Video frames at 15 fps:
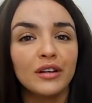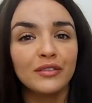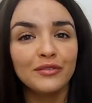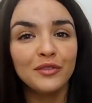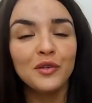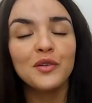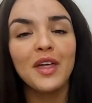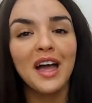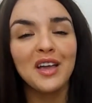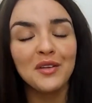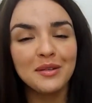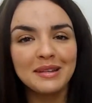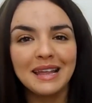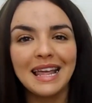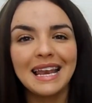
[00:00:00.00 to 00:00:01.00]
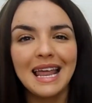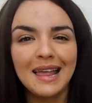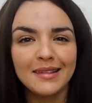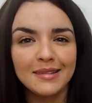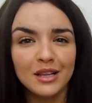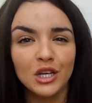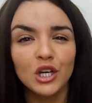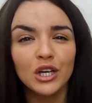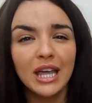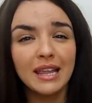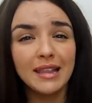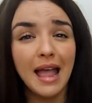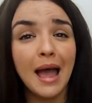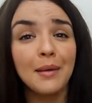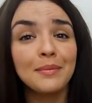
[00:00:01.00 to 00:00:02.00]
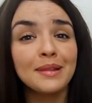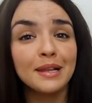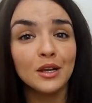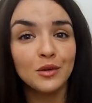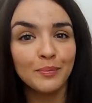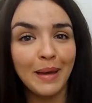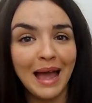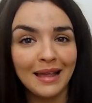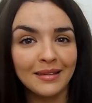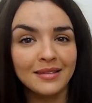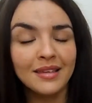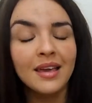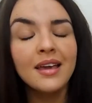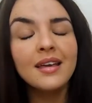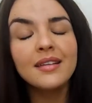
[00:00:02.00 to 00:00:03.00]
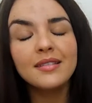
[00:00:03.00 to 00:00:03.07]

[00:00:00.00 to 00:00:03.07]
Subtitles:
And for that, your skin has to look its absolute best.